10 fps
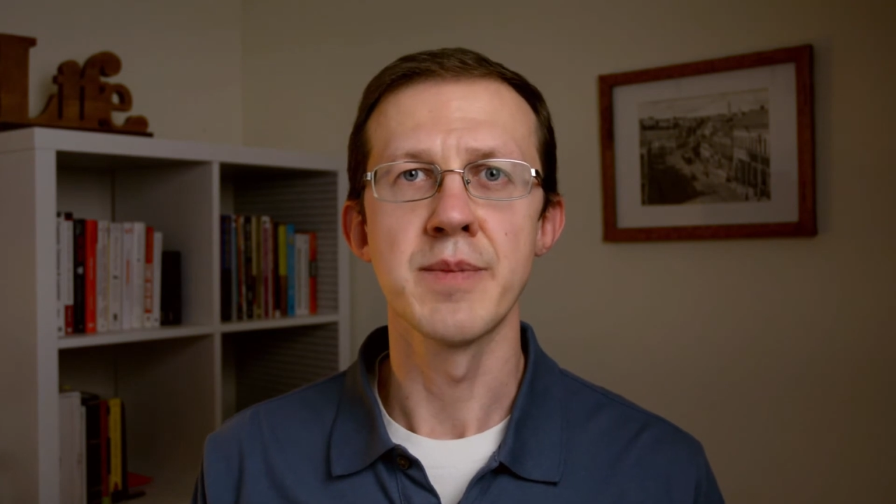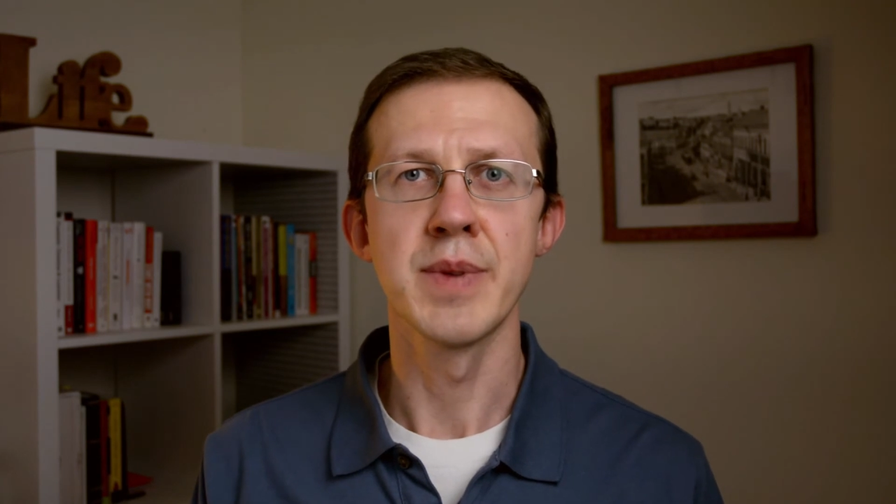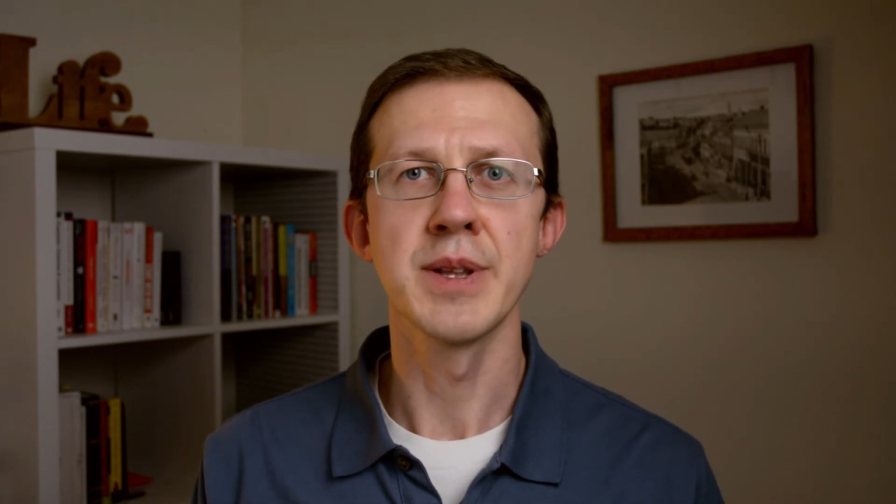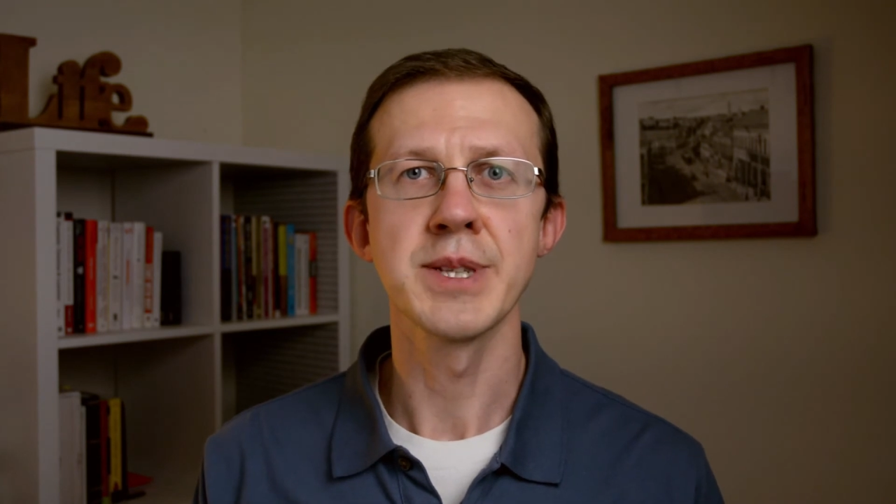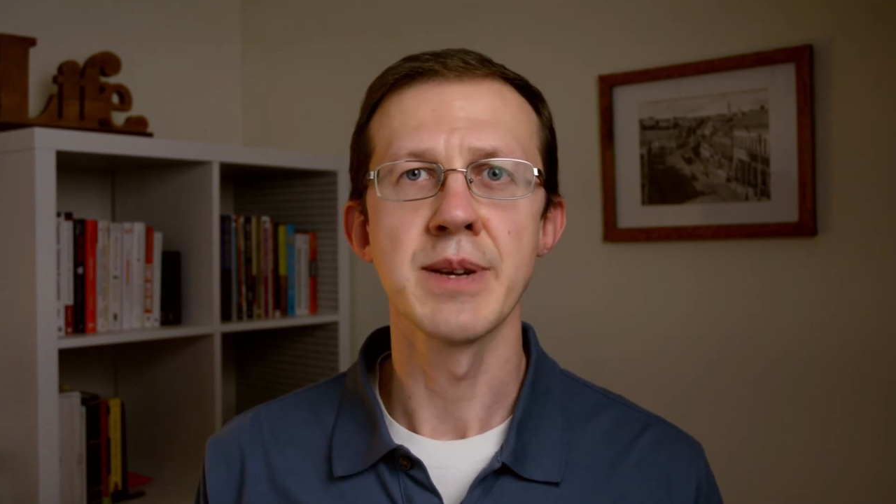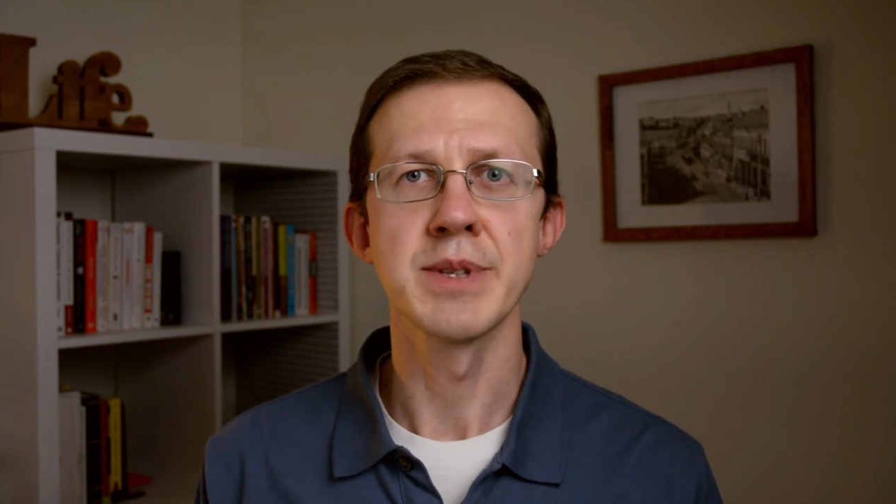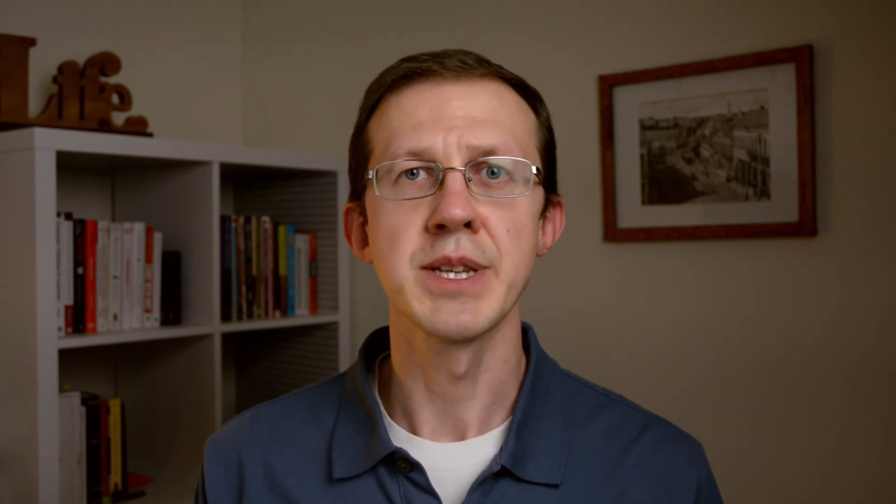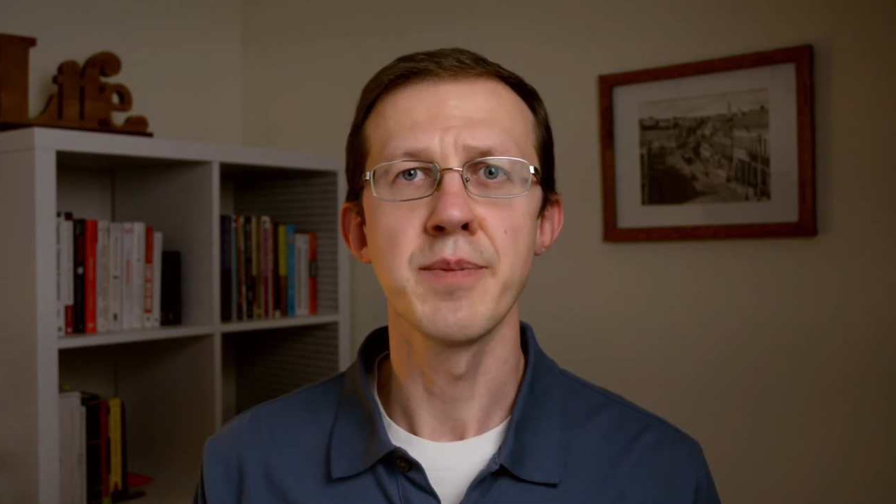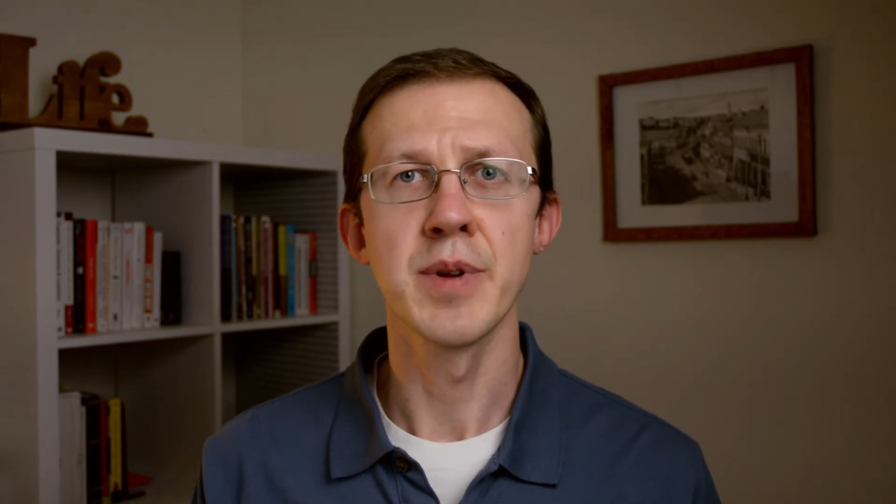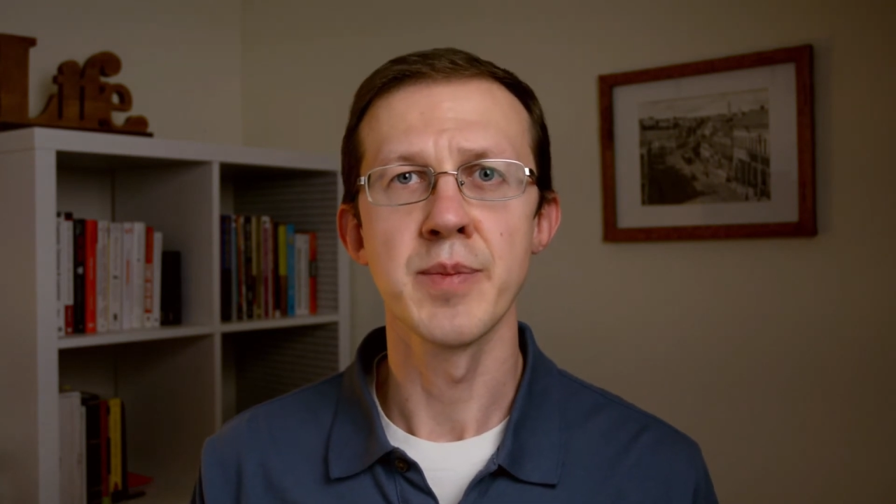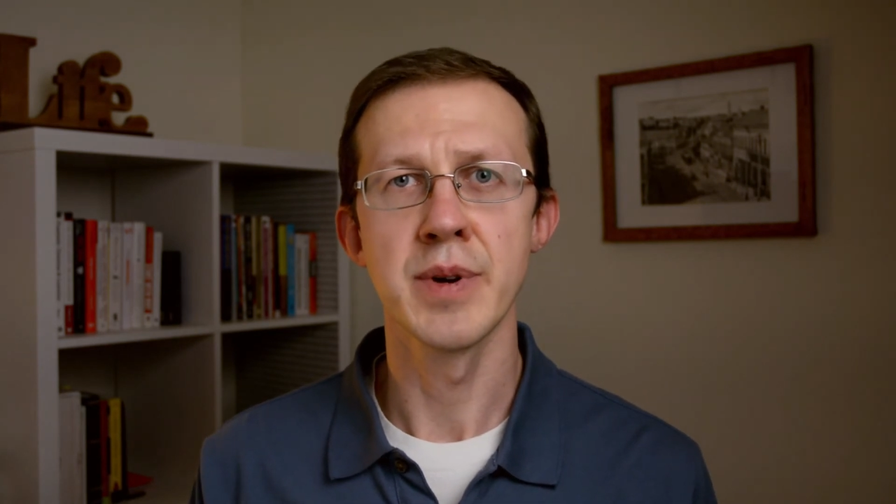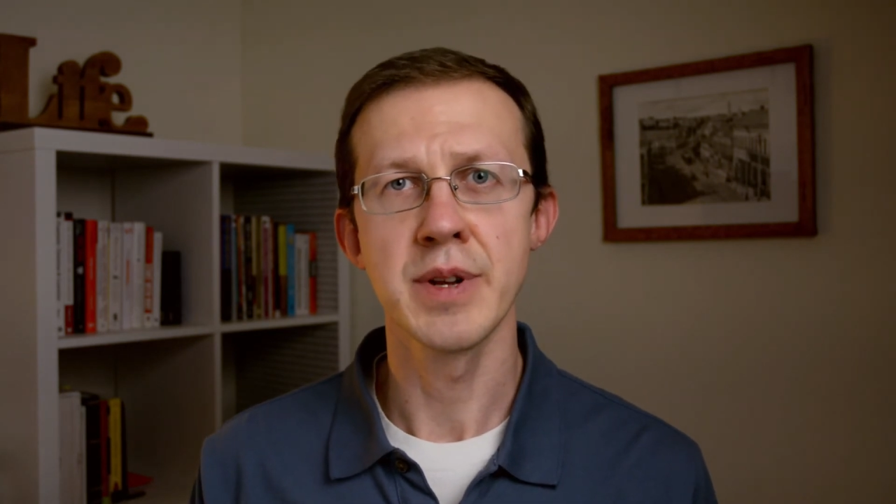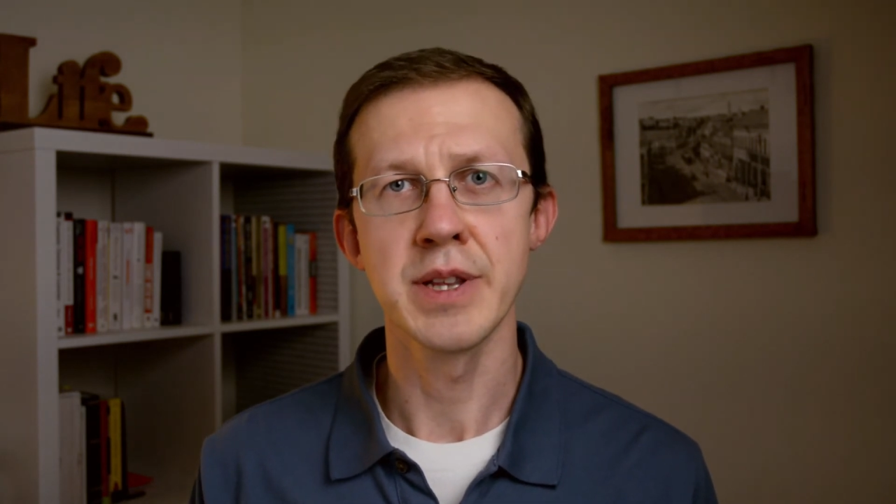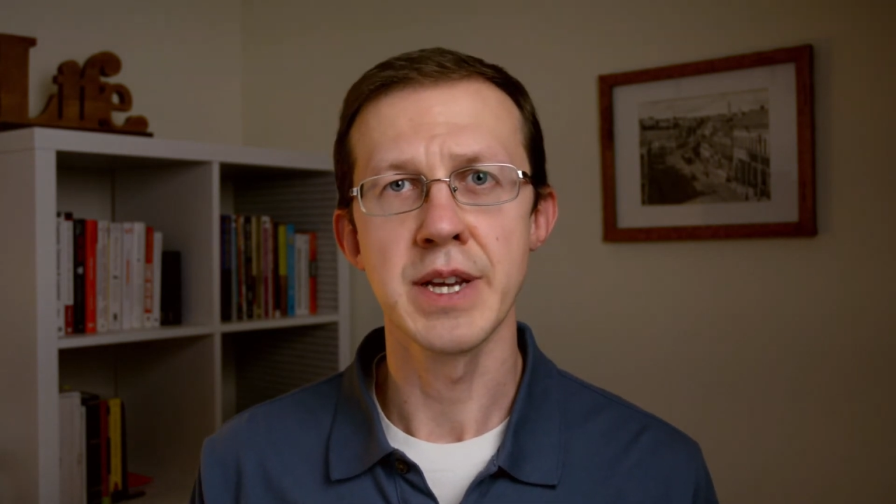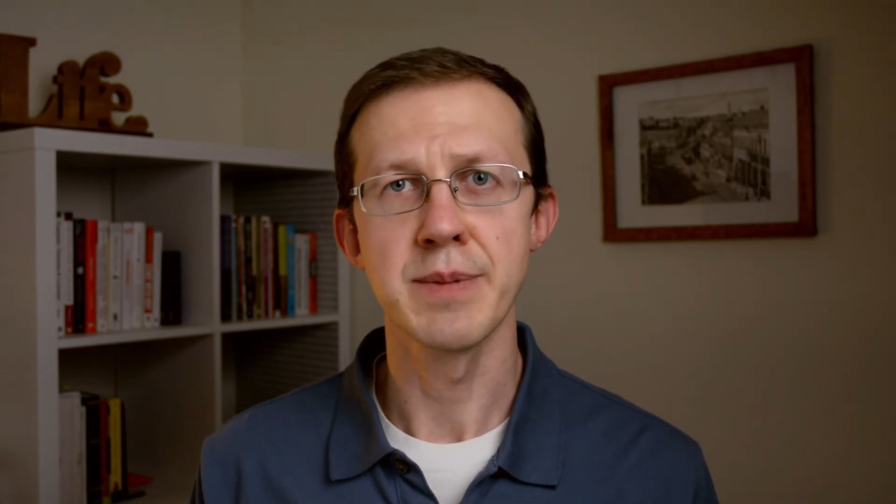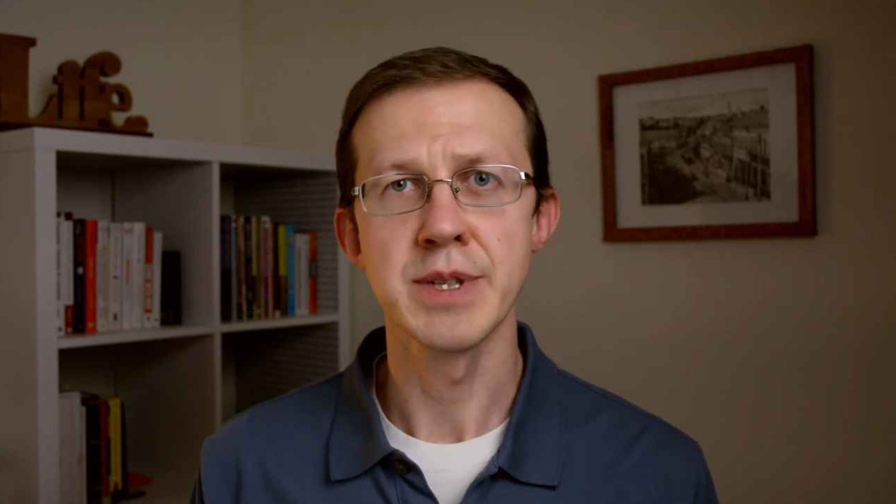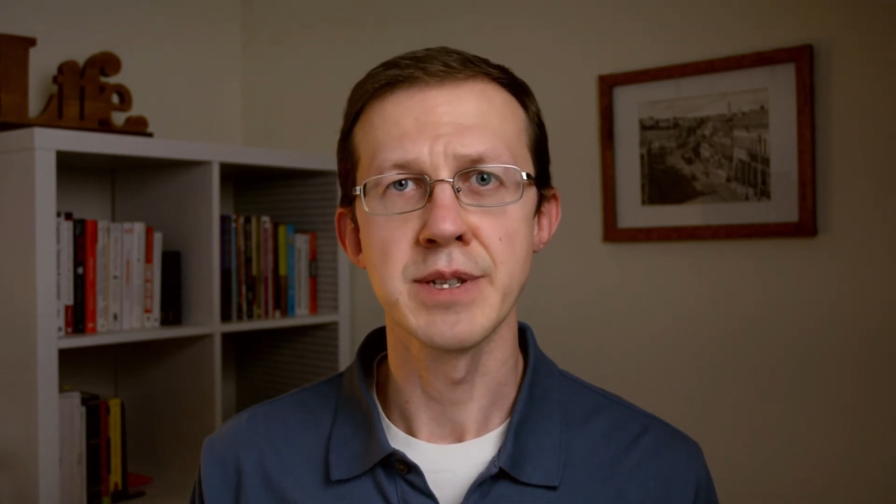some simple prototypes,